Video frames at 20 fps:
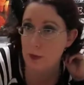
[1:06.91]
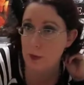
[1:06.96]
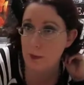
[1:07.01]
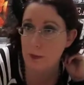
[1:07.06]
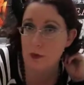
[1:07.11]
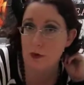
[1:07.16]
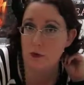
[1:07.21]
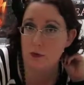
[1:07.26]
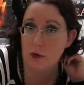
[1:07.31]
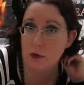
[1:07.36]
up
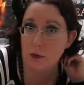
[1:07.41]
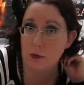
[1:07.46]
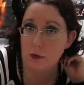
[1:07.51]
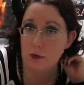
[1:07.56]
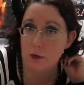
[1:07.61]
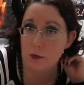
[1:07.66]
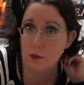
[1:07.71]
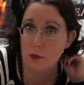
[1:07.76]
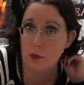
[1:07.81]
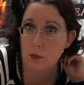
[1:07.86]
in a few
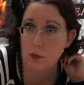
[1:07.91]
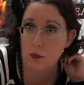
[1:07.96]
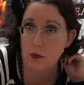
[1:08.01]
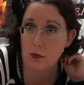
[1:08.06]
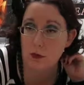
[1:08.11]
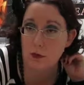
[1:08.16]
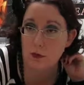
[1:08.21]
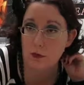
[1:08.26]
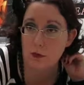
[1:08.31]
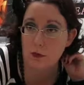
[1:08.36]
simple
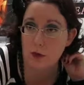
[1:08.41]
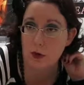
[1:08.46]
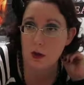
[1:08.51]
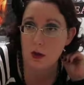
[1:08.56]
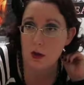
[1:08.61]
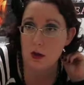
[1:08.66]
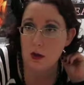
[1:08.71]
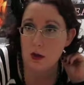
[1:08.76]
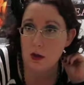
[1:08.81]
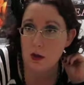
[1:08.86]
words,
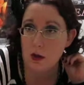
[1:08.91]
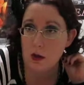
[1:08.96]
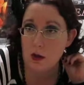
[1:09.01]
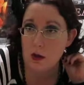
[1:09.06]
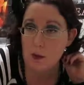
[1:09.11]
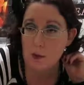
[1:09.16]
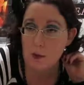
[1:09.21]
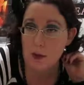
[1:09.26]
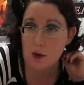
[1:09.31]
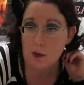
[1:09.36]

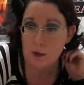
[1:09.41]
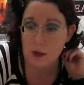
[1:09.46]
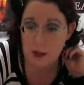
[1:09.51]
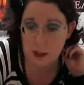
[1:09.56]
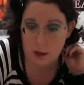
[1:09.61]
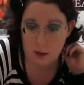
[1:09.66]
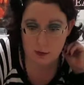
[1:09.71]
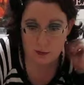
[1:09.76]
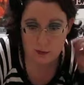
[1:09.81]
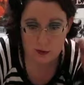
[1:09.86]
but I'll make
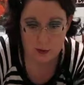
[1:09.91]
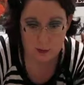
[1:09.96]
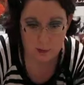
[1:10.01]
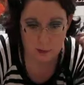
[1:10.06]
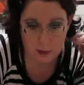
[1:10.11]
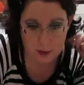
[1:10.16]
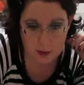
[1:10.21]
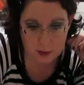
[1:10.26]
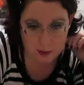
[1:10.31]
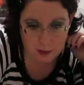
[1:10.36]
an attempt
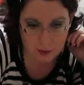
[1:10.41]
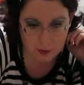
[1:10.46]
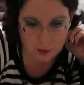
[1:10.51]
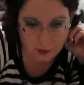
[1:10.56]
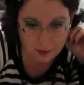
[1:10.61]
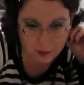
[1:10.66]
here.